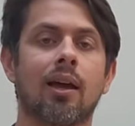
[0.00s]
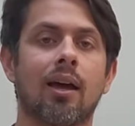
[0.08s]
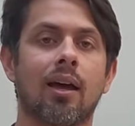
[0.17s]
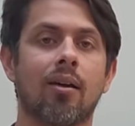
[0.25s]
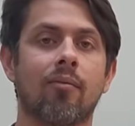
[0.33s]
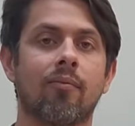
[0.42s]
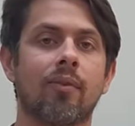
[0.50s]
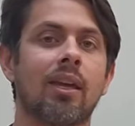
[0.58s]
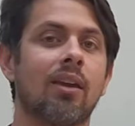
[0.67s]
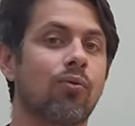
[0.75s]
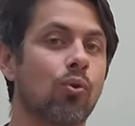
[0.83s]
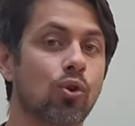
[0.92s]
Um,
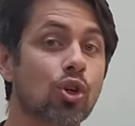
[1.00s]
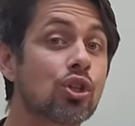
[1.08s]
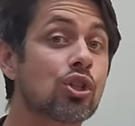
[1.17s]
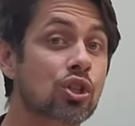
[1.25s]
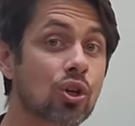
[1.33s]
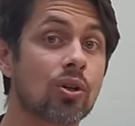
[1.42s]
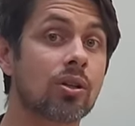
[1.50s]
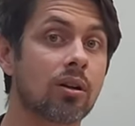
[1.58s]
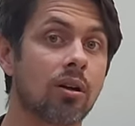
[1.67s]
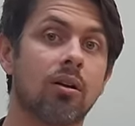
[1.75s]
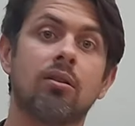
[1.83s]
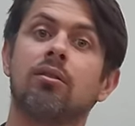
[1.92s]
if you're concerned
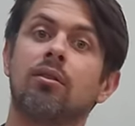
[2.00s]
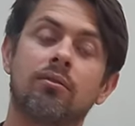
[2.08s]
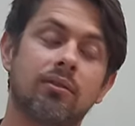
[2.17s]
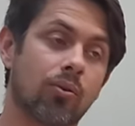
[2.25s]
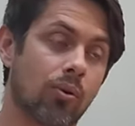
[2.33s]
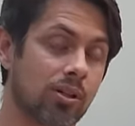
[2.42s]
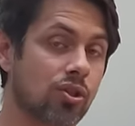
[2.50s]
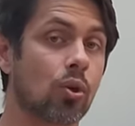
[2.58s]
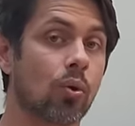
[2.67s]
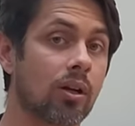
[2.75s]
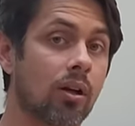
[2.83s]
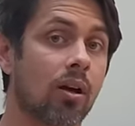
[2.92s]
at all or it's
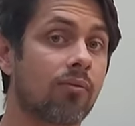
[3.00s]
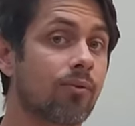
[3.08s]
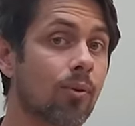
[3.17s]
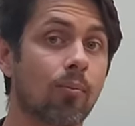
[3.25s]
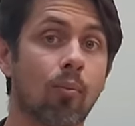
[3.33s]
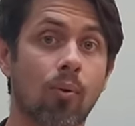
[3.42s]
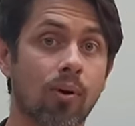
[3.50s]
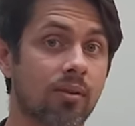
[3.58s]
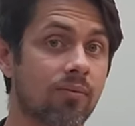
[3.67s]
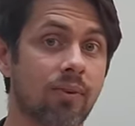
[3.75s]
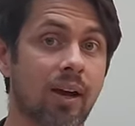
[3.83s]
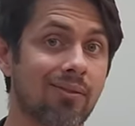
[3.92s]
going on for more
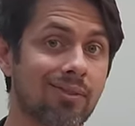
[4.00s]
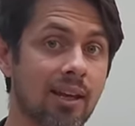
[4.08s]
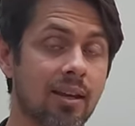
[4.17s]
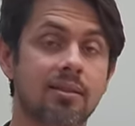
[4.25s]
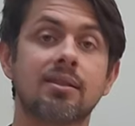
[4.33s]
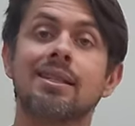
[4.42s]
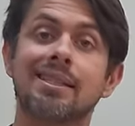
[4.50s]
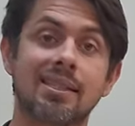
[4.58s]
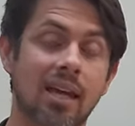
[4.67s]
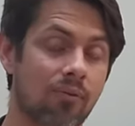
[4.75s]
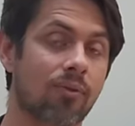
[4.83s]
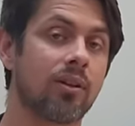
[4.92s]
than five days,
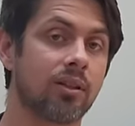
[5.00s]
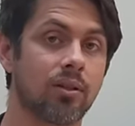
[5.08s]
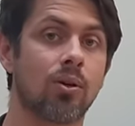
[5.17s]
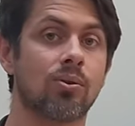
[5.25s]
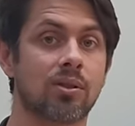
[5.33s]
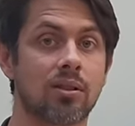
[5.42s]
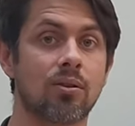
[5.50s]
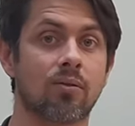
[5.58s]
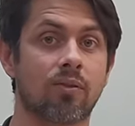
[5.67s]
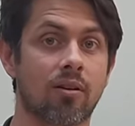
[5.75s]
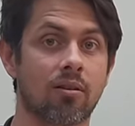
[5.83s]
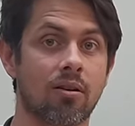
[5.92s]
definitely go see
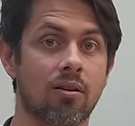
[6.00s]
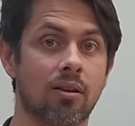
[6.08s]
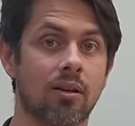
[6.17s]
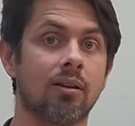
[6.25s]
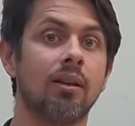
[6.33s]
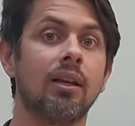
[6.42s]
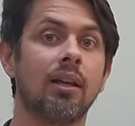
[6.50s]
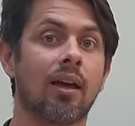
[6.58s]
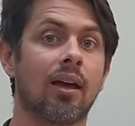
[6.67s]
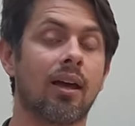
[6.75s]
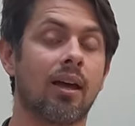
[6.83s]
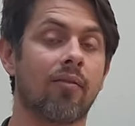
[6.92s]
your veterinarian
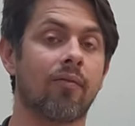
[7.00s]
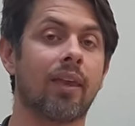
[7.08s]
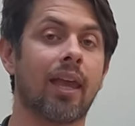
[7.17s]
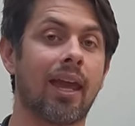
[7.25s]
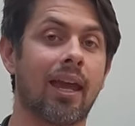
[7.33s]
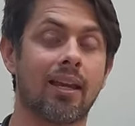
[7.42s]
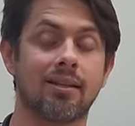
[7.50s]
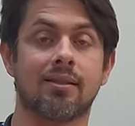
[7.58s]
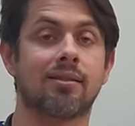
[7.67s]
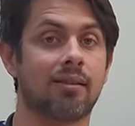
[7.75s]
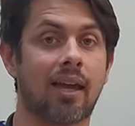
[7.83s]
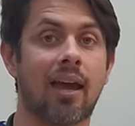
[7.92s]
um,
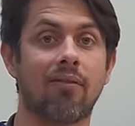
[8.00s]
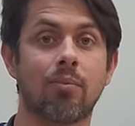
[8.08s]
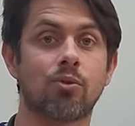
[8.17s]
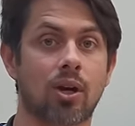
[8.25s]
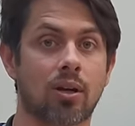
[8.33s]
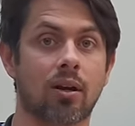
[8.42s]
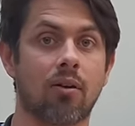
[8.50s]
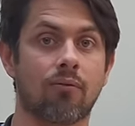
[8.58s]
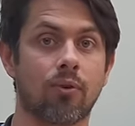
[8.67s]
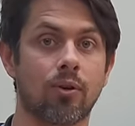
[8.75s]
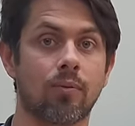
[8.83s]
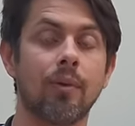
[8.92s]
and have them check it
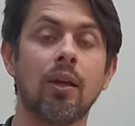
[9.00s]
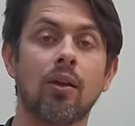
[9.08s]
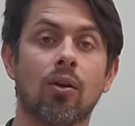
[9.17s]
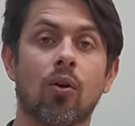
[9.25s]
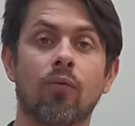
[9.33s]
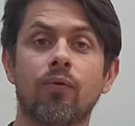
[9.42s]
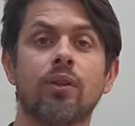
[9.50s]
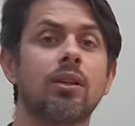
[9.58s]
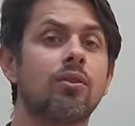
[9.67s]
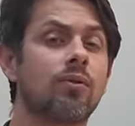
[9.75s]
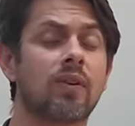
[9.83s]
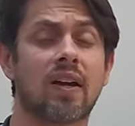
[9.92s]
out for you.
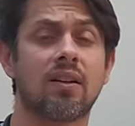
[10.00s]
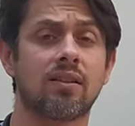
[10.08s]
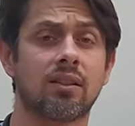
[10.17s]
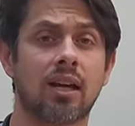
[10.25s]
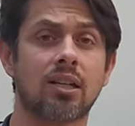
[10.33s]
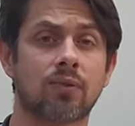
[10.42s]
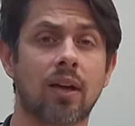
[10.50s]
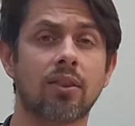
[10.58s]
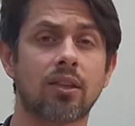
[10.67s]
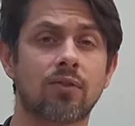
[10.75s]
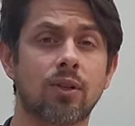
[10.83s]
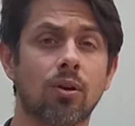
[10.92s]
Hopefully you guys
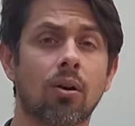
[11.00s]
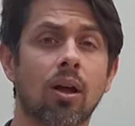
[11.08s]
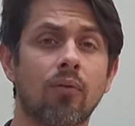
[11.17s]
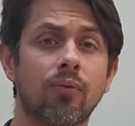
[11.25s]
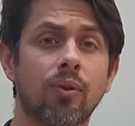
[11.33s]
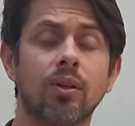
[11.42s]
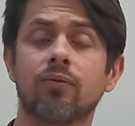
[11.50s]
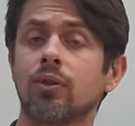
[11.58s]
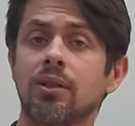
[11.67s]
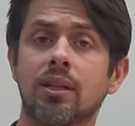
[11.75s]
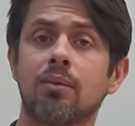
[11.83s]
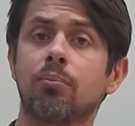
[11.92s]
found this video helpful.
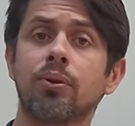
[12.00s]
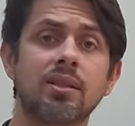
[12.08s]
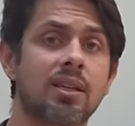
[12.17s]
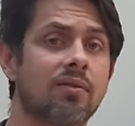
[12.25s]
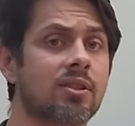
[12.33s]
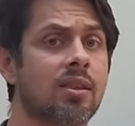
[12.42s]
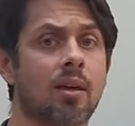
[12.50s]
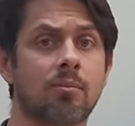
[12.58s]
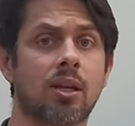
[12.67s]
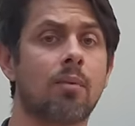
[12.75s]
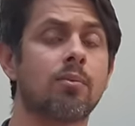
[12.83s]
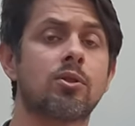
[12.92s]
If you did, please give us a
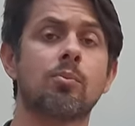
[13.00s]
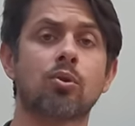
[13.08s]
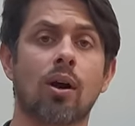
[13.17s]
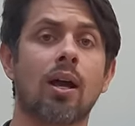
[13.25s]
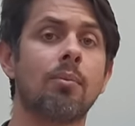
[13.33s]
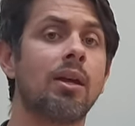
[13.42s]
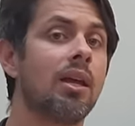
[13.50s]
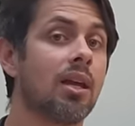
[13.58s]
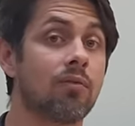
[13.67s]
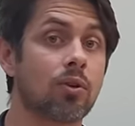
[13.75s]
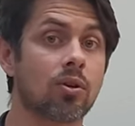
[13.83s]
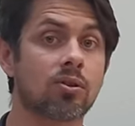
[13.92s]
thumbs up, subscribe.
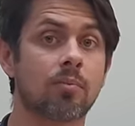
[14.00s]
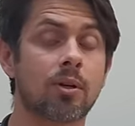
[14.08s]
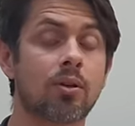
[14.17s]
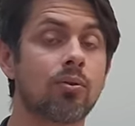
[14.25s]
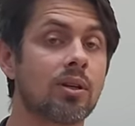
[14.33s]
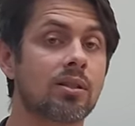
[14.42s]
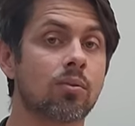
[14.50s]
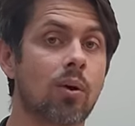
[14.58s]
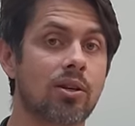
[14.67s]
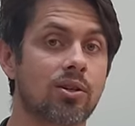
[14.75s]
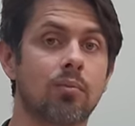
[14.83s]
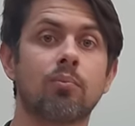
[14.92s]
if you know somebody who needs to
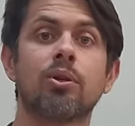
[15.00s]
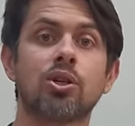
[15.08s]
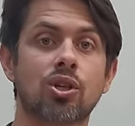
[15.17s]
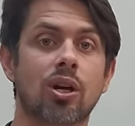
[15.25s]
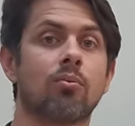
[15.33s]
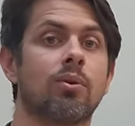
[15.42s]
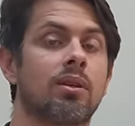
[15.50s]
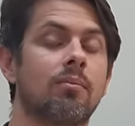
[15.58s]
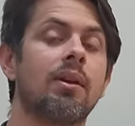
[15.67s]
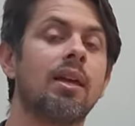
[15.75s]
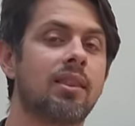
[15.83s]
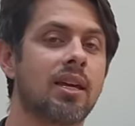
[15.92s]
watch it, please share it with
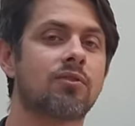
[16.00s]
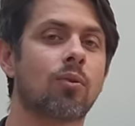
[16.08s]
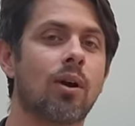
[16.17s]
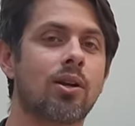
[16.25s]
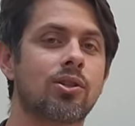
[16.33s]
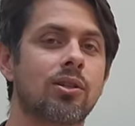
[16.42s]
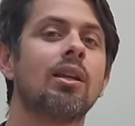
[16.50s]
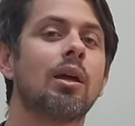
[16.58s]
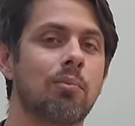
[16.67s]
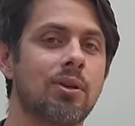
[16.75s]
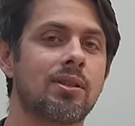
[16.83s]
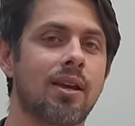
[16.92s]
them. Thanks for watching
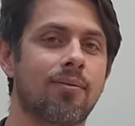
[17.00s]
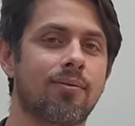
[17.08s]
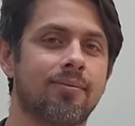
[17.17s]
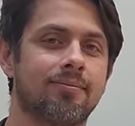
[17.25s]
and be safe.